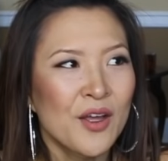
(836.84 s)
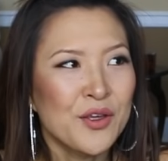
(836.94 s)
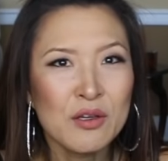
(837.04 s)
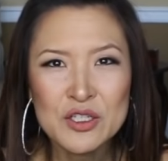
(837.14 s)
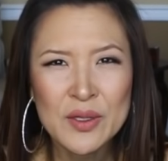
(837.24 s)

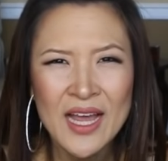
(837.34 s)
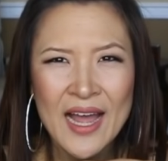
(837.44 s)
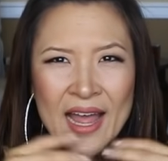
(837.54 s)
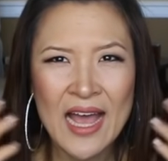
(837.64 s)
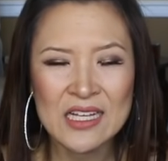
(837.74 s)
usually
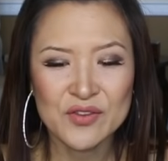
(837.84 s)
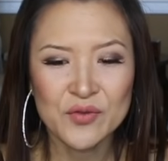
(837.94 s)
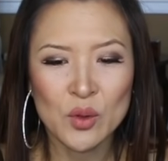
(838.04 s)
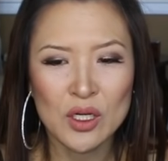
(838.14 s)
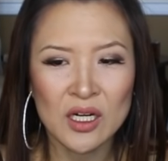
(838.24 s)
I ask
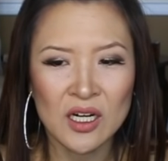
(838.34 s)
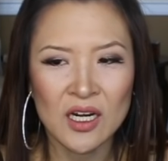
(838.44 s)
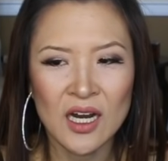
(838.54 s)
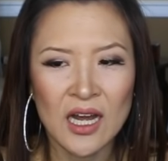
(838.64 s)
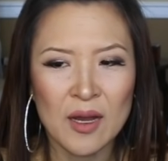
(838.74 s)

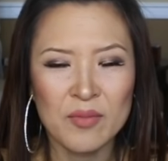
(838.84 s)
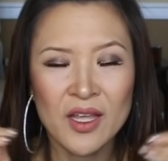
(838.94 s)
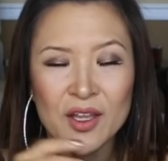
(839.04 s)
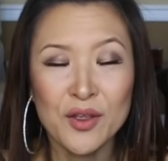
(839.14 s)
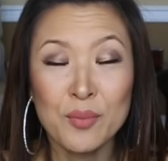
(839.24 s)
for,
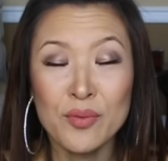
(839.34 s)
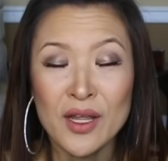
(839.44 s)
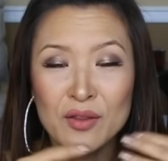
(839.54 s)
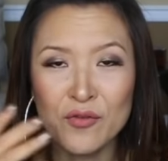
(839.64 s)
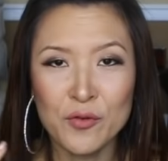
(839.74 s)
can you
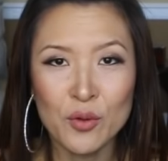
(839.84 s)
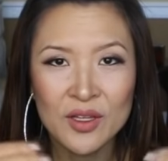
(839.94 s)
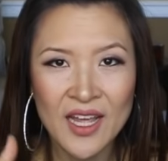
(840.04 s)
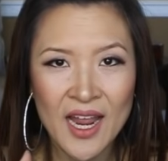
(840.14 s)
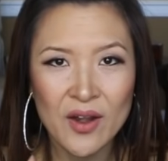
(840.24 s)
bring the food
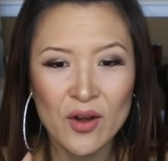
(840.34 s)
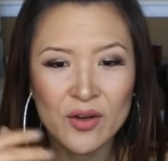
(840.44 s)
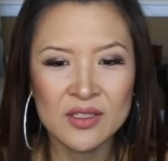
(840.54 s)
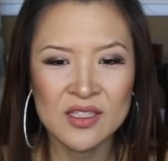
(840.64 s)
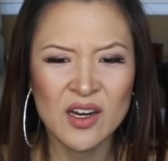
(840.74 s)

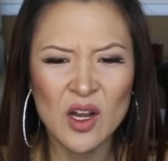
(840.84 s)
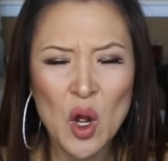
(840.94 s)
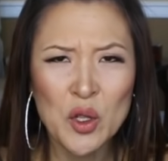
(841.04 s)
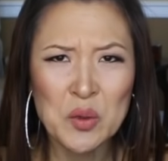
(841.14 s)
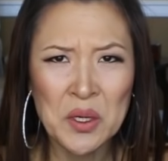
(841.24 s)
later? So they're like,
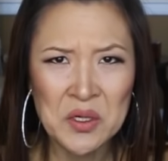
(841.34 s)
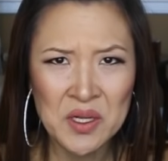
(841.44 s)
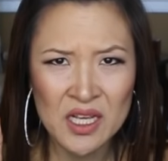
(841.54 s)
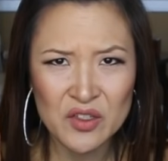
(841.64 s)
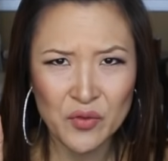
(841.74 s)
oh, you want your
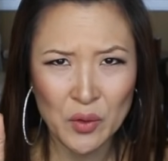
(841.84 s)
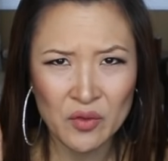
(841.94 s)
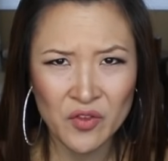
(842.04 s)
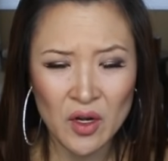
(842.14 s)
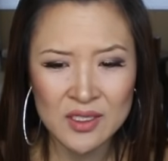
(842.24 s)
kids
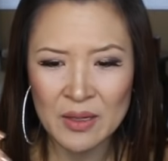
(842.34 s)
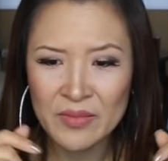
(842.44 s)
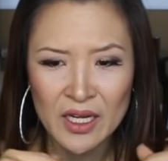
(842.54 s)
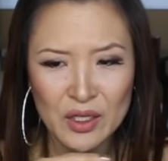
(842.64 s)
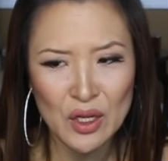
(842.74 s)
food first? I'm
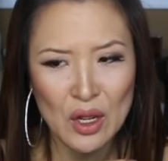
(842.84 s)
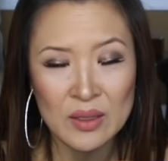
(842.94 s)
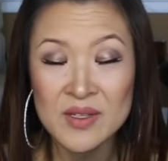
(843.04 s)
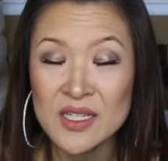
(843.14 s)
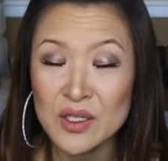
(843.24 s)
like, no,
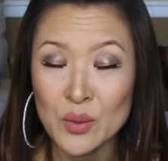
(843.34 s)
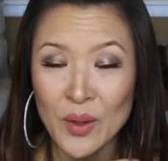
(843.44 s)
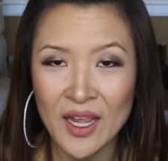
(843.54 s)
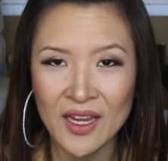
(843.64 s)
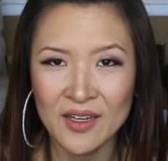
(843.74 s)
I'm just gonna
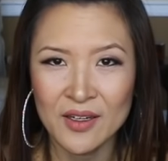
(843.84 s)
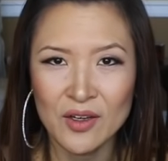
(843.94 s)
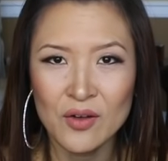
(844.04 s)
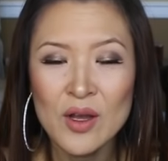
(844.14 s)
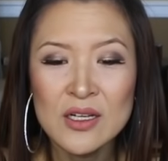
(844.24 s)
wait, you
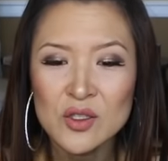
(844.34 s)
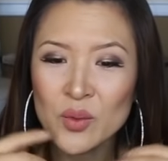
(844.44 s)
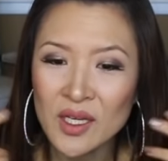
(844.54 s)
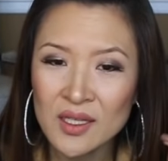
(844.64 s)
know? So we